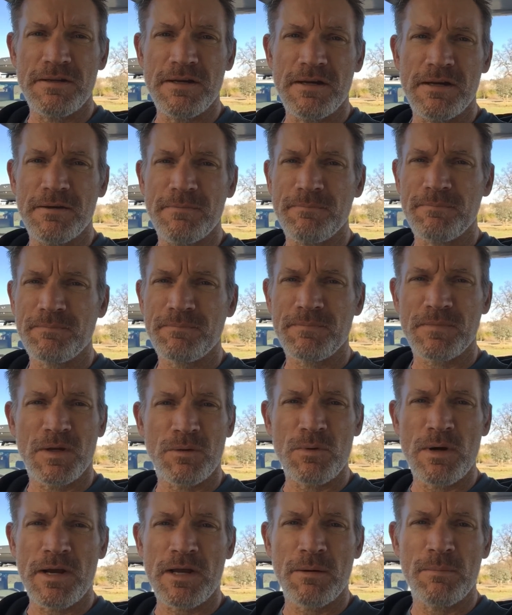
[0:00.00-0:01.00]
I
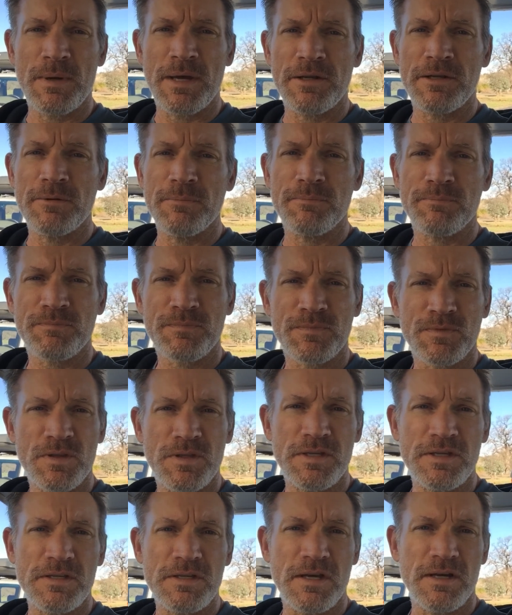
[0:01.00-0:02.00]
recommend them.
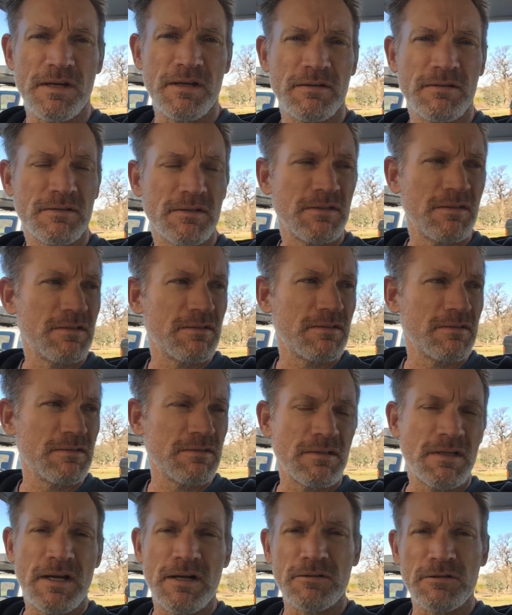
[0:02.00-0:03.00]
The
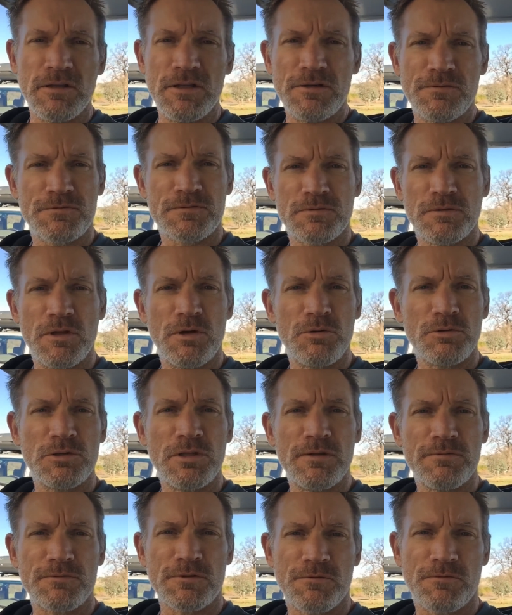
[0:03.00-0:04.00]
Airlift
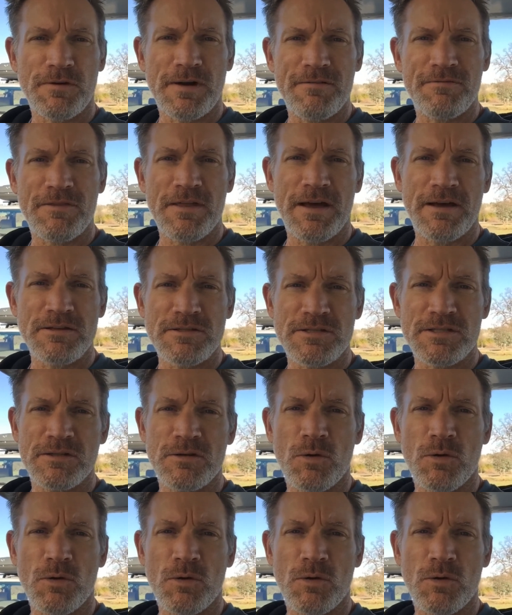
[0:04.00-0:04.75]
LoadLifter 5000